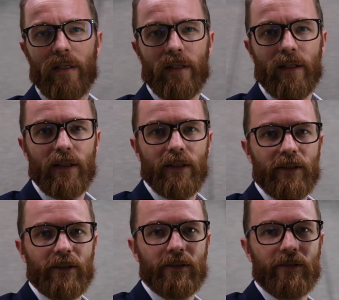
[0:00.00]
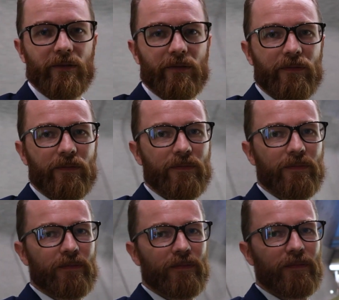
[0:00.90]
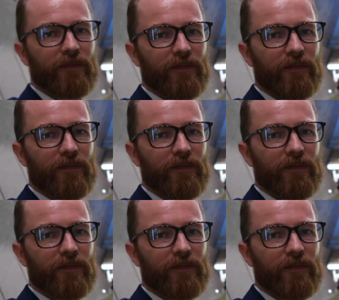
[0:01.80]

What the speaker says: (silence)